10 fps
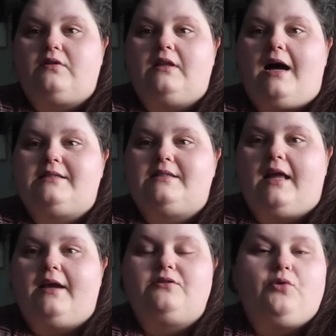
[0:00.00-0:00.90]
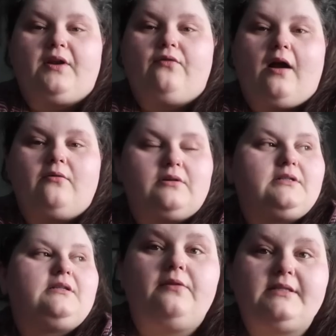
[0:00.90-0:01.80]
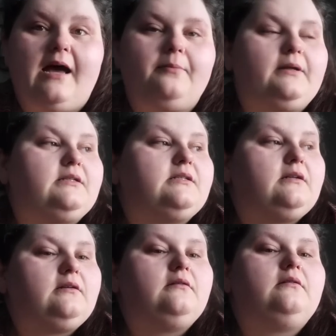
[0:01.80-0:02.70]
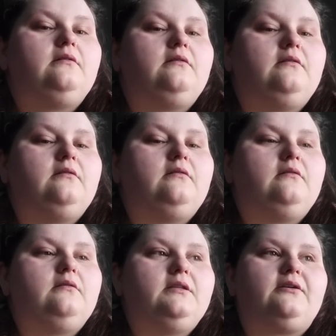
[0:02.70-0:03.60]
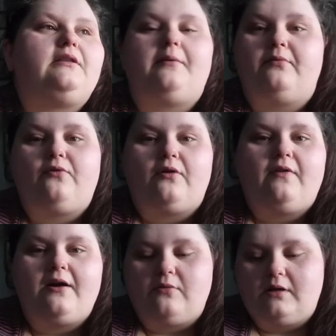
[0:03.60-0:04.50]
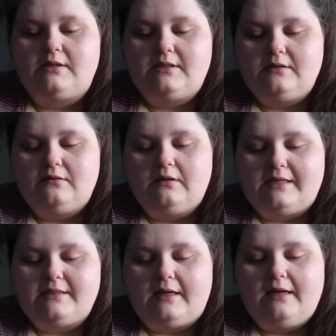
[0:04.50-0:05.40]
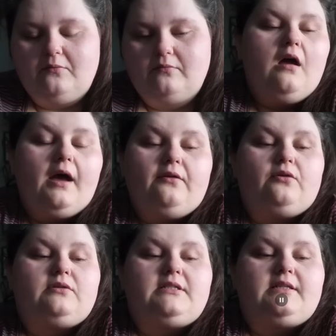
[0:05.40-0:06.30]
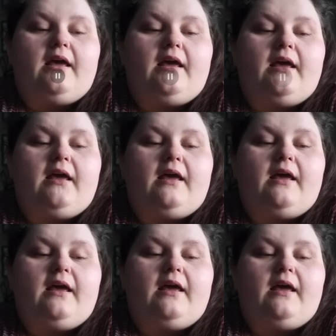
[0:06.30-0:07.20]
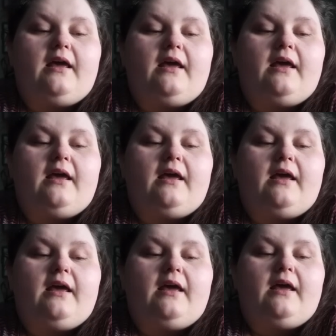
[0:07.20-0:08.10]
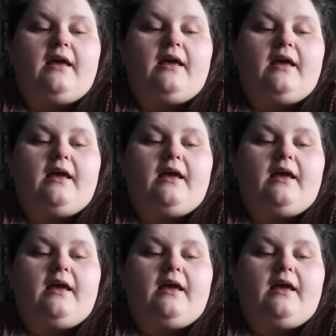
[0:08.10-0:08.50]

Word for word: For the last like twenty-four hours. This happened literally before fireworks last night. I don't know what to say. Something happened.